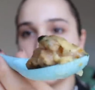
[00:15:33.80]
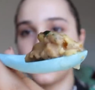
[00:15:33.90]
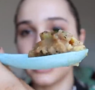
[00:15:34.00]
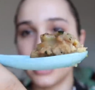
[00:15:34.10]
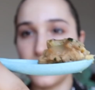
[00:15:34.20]
sweet
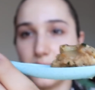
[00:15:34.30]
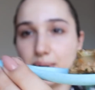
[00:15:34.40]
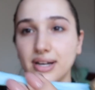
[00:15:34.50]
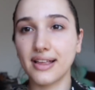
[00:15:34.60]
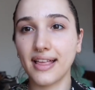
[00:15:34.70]

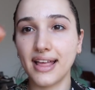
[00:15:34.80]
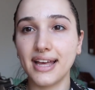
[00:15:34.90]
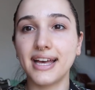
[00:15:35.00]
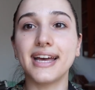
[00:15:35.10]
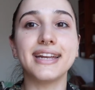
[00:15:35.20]
potato
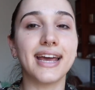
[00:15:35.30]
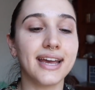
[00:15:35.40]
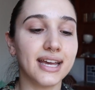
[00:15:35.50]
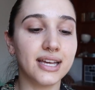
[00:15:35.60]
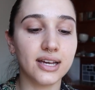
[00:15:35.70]
and
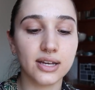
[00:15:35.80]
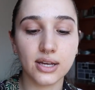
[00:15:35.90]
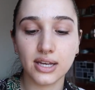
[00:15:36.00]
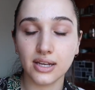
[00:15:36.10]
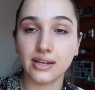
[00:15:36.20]
egg
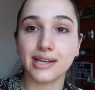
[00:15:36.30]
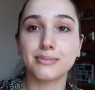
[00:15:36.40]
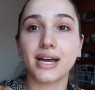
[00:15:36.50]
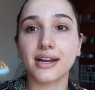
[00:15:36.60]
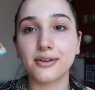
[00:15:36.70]
in
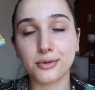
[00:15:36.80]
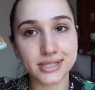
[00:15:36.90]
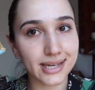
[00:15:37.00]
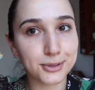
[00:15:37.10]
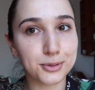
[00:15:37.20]
my
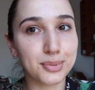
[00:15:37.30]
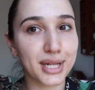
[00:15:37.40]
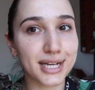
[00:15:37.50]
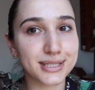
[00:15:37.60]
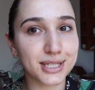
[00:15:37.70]
recycled
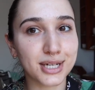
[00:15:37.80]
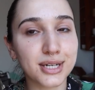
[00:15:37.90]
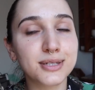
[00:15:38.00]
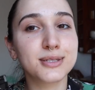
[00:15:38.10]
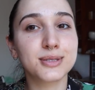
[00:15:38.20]
plastic
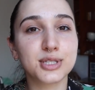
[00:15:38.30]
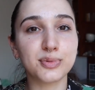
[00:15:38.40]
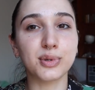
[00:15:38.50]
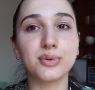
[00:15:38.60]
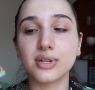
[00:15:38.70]

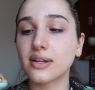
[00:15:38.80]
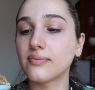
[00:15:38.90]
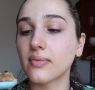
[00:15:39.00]
spoon.